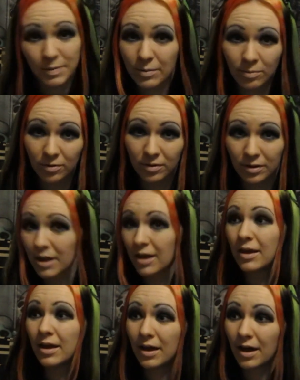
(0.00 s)
people
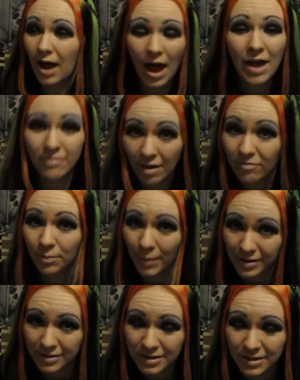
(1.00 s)
I have ever
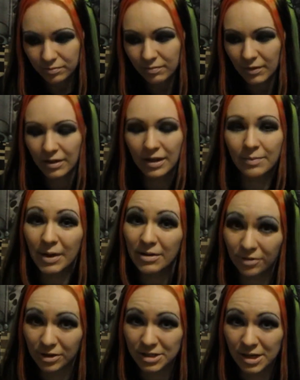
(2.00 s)
met. Like me,
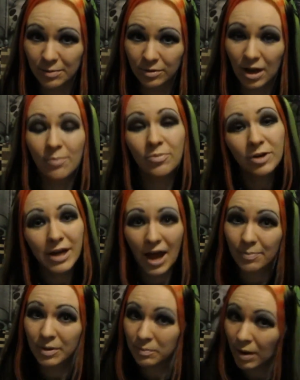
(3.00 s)
for example. I'm pretty
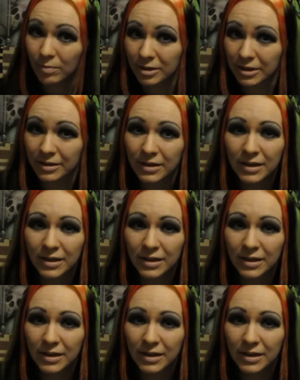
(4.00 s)
happy and bubbly.